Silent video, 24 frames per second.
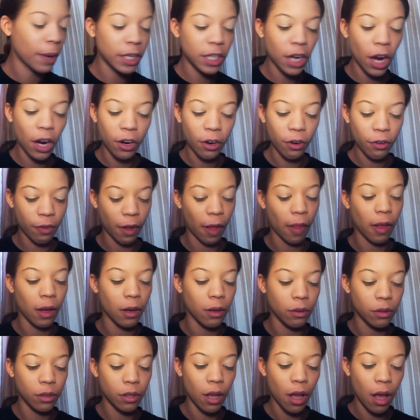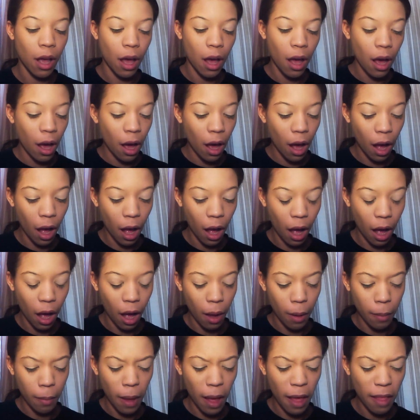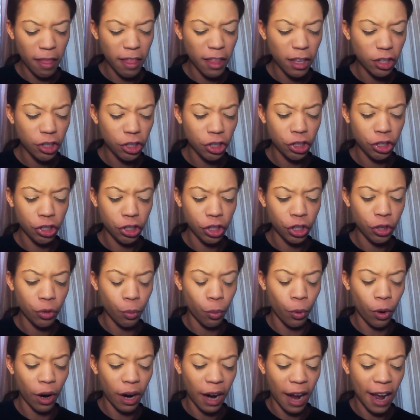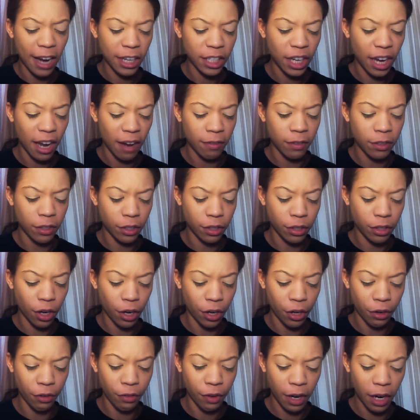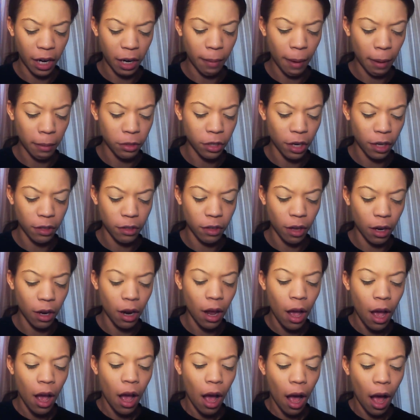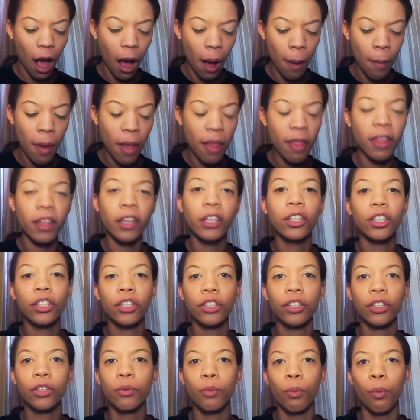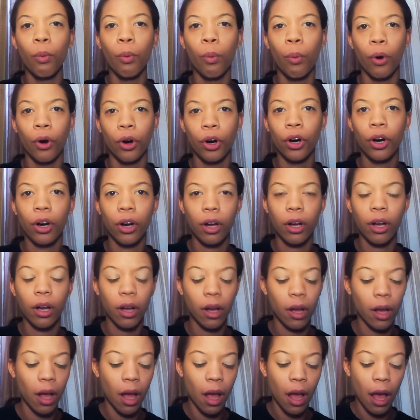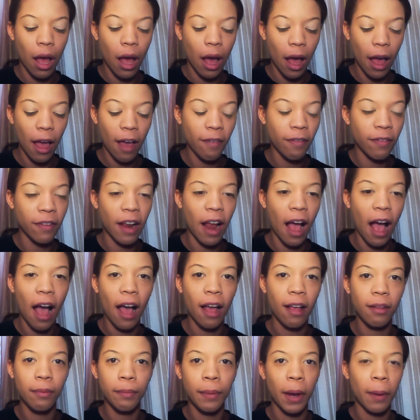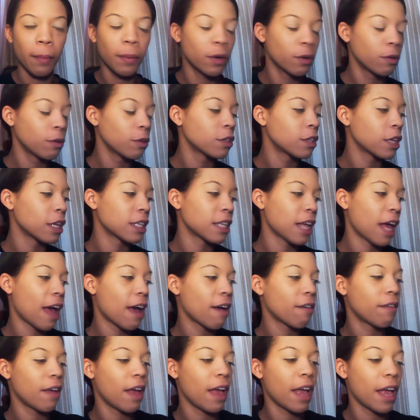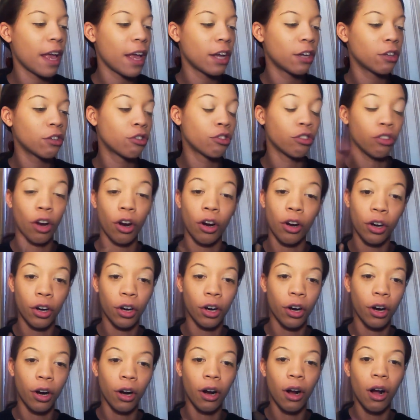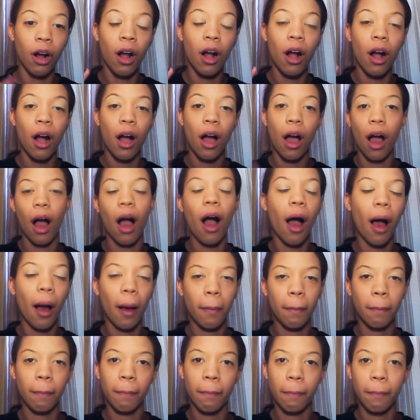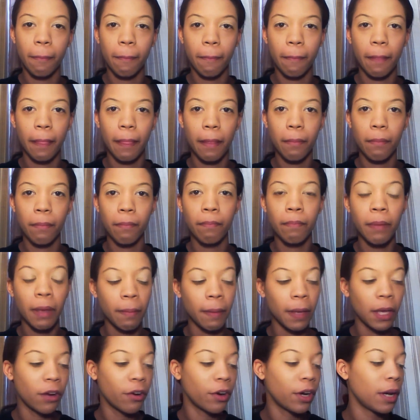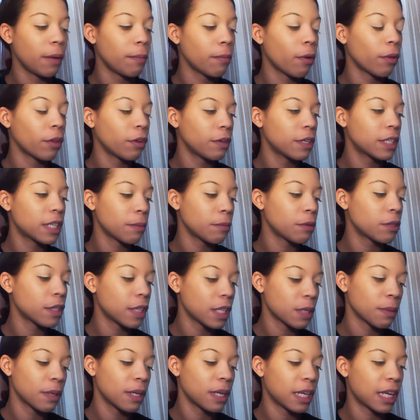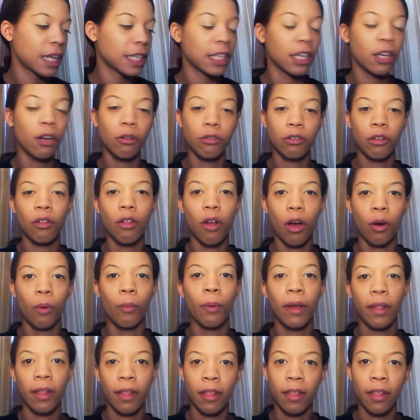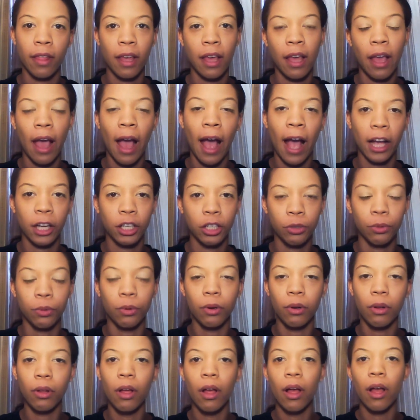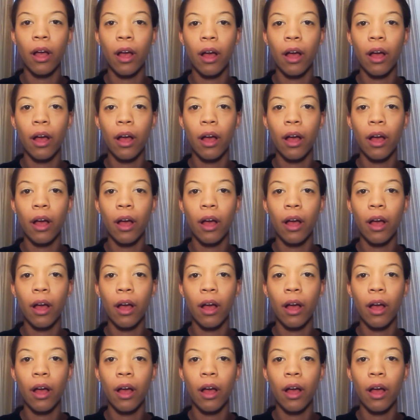darker fellows, this should work. I actually have a darker friend. I could probably try this on. This should work. If not, BareMinerals does have a darker BB cream. The only reason I'm using this one is because it goes along with the actual